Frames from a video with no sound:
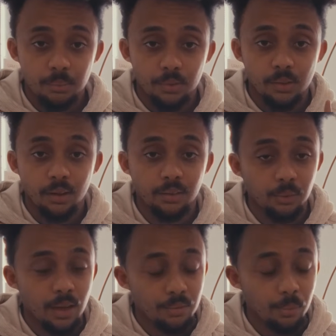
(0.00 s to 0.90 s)
because I
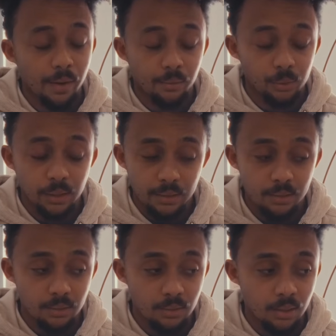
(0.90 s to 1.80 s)
don't have a macro
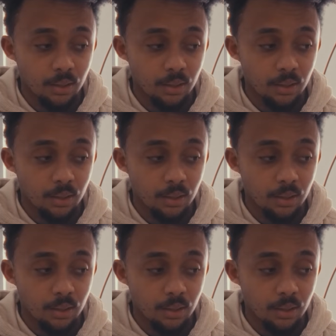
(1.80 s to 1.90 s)
lens,